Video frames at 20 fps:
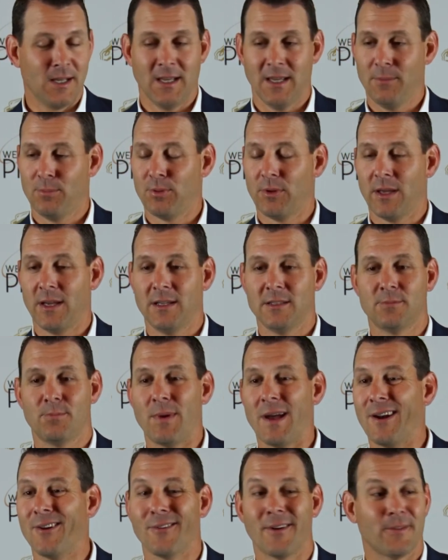He plays
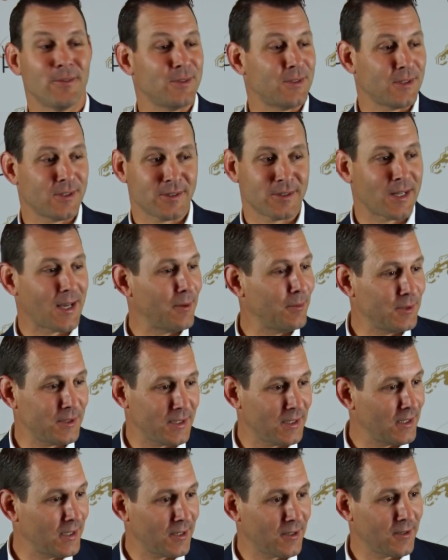better every single time he's
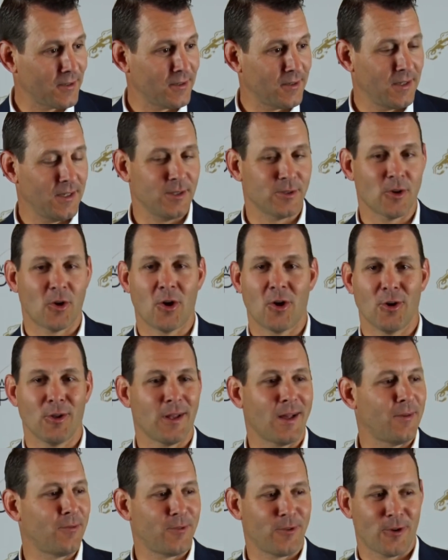in there. He's all
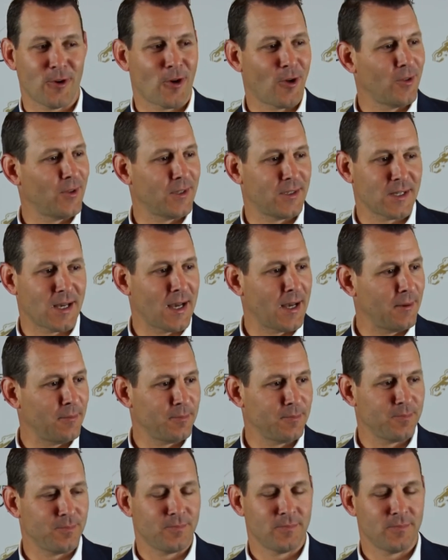effort all the time.